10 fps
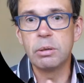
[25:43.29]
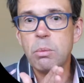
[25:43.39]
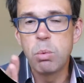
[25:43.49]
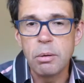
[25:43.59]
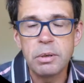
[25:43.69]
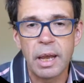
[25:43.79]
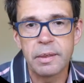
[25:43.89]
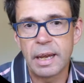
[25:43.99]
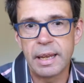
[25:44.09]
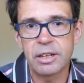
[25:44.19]
or he won't
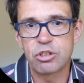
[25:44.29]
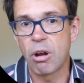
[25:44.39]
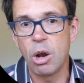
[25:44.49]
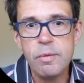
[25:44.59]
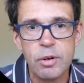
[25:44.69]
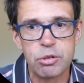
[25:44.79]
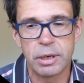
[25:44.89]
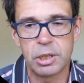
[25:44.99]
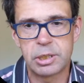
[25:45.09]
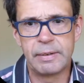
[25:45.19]
get that extra over
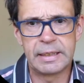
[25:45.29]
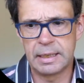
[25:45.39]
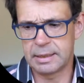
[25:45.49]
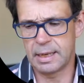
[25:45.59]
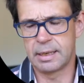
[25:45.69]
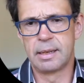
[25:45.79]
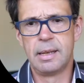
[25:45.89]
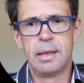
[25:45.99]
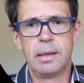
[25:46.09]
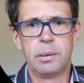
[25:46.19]
trick or something like that.
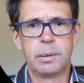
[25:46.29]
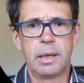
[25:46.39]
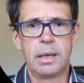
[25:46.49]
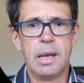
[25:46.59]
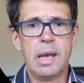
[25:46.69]
Okay.